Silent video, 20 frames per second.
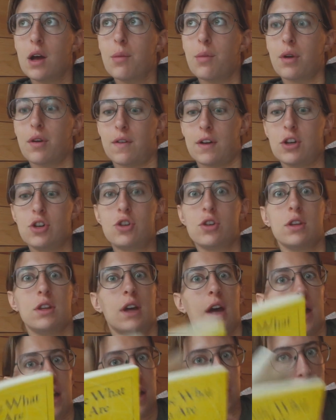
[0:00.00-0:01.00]
but eventually
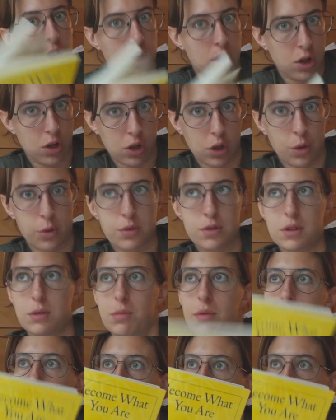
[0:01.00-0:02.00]
I close the
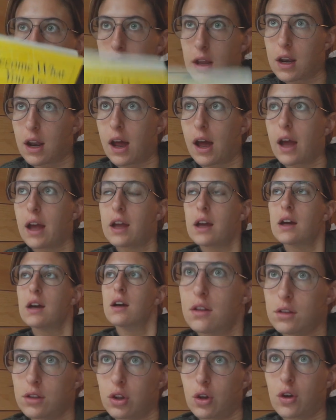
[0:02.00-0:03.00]
book and I
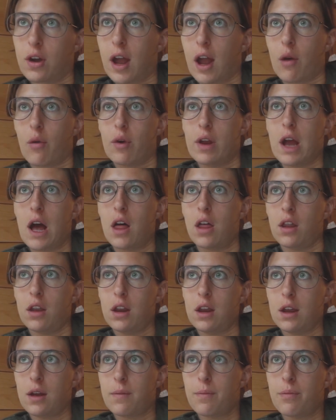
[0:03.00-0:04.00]
look at
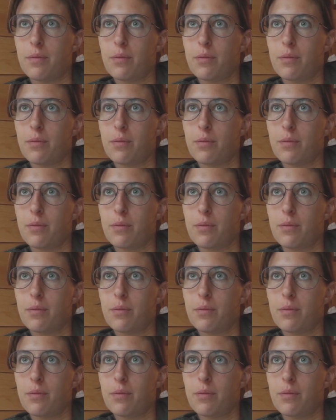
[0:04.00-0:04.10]
reality.